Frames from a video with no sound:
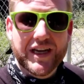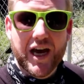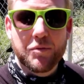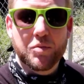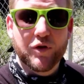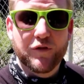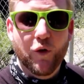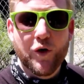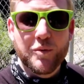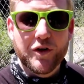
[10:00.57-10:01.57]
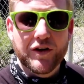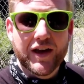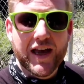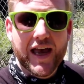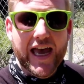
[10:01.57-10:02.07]
become a performer,
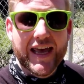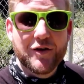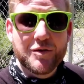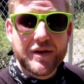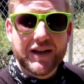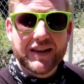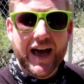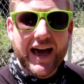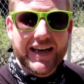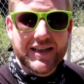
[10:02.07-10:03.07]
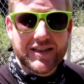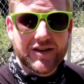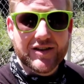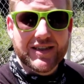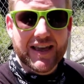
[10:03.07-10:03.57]
and it would be a lot
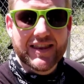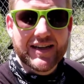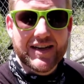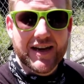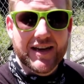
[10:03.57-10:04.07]
easier said than